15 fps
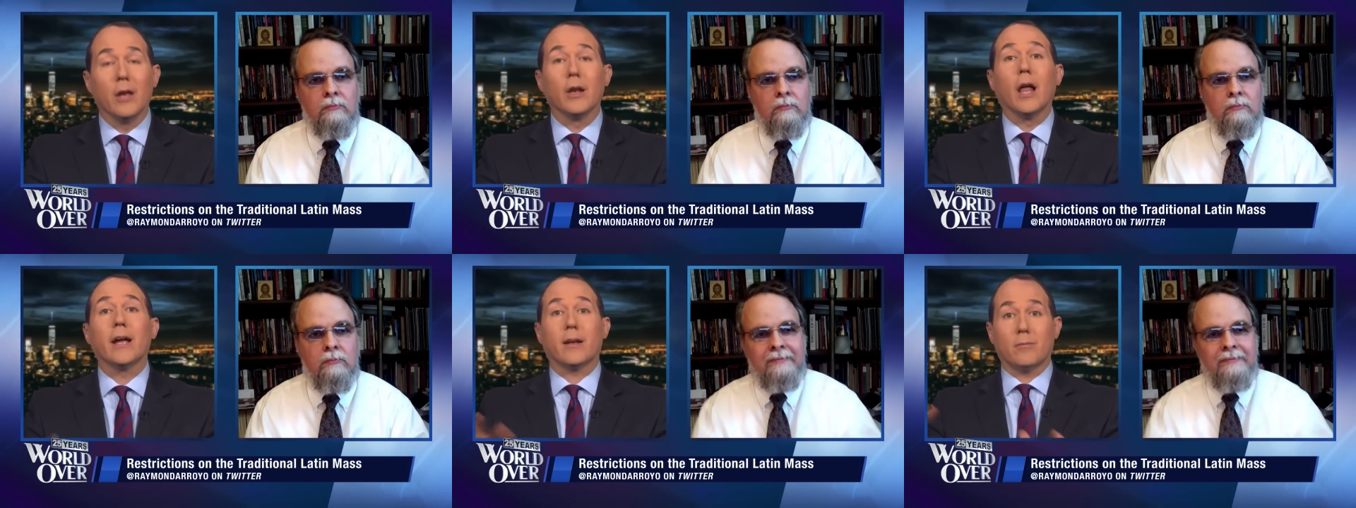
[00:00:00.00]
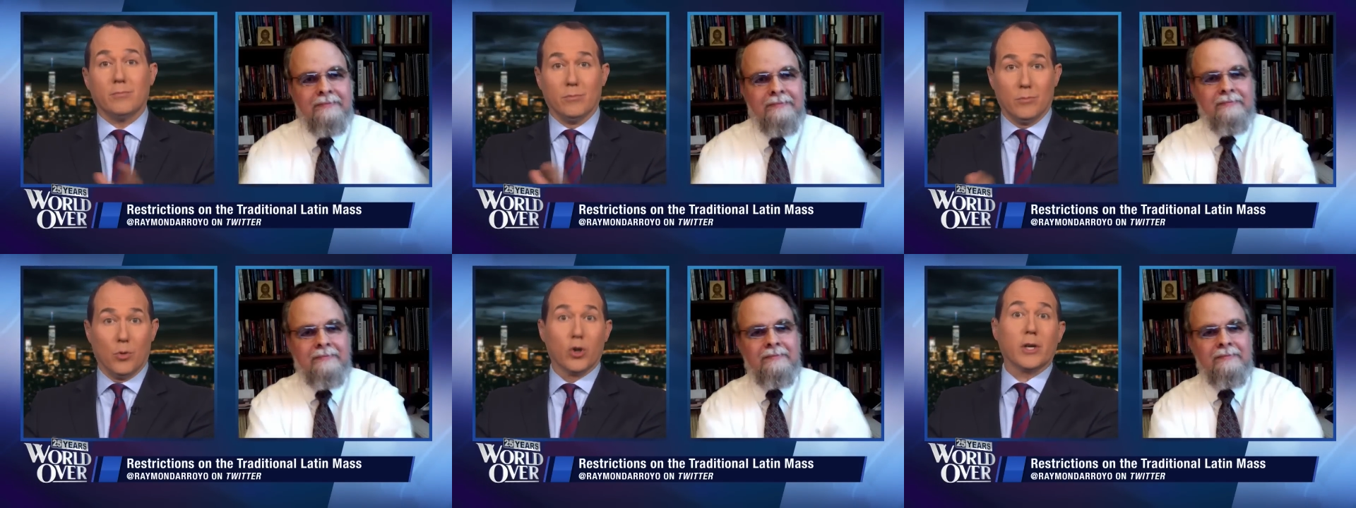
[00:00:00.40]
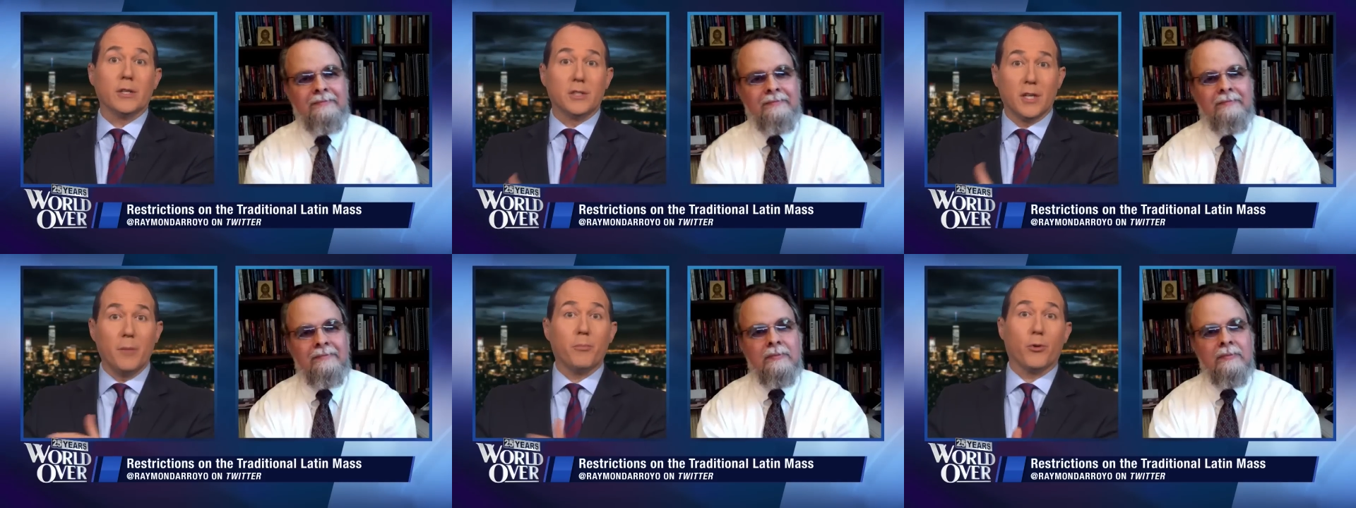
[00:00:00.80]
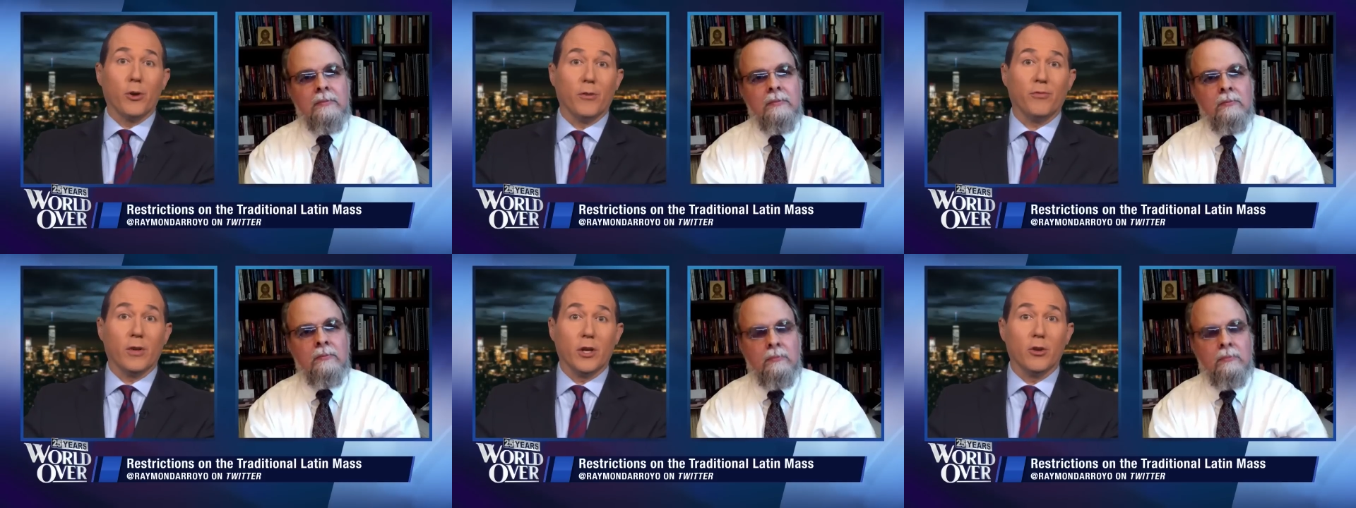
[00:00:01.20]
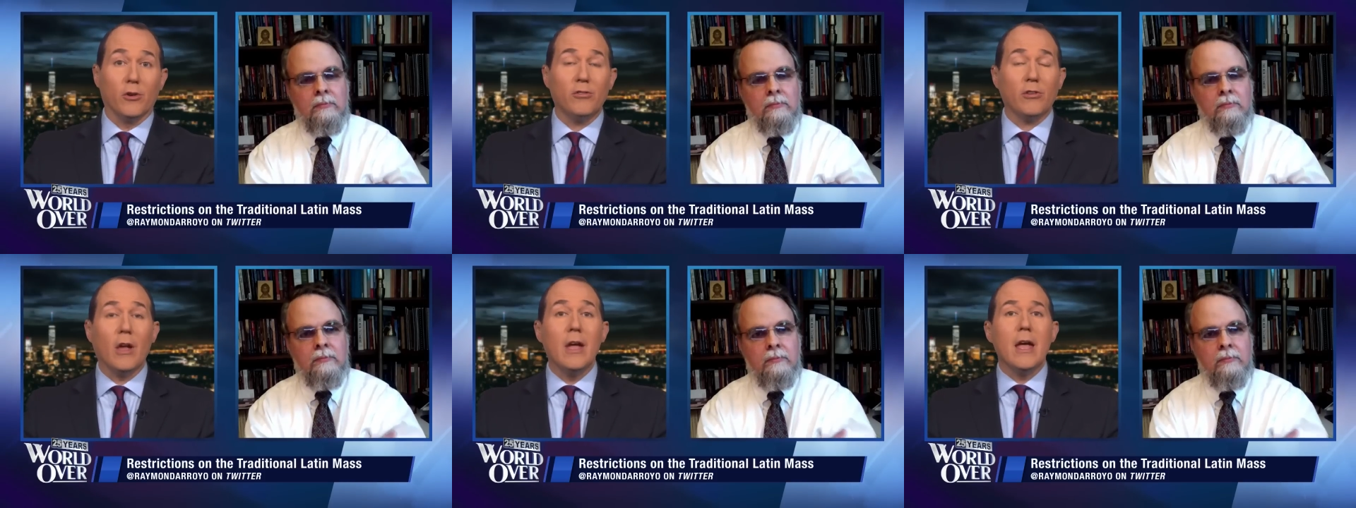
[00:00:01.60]
Speaker 1: unlike more contemporary
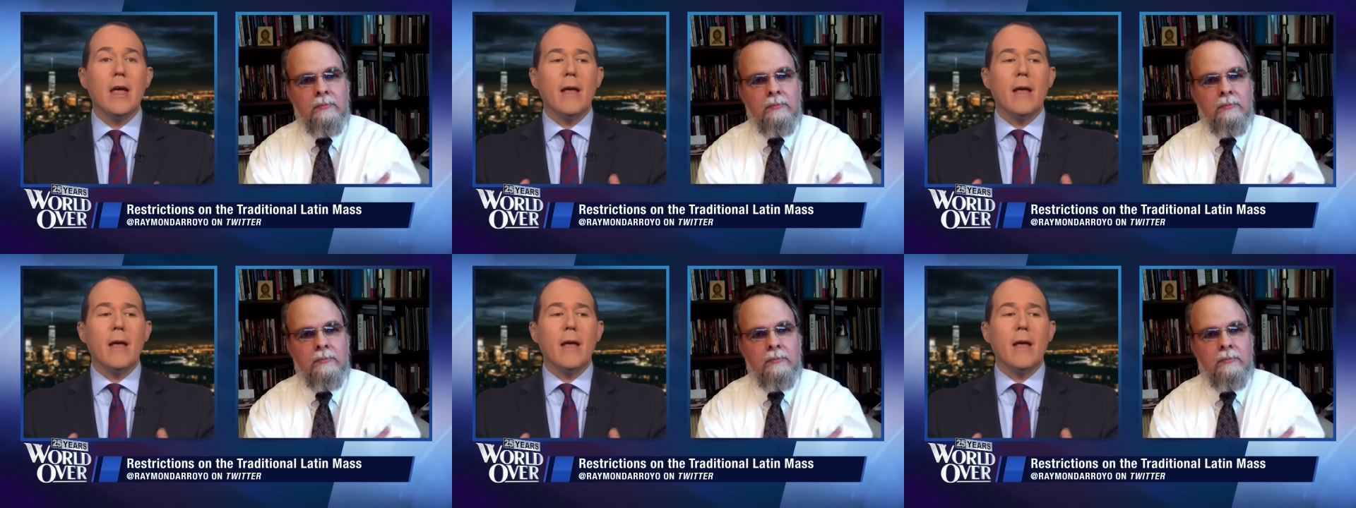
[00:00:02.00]
figures,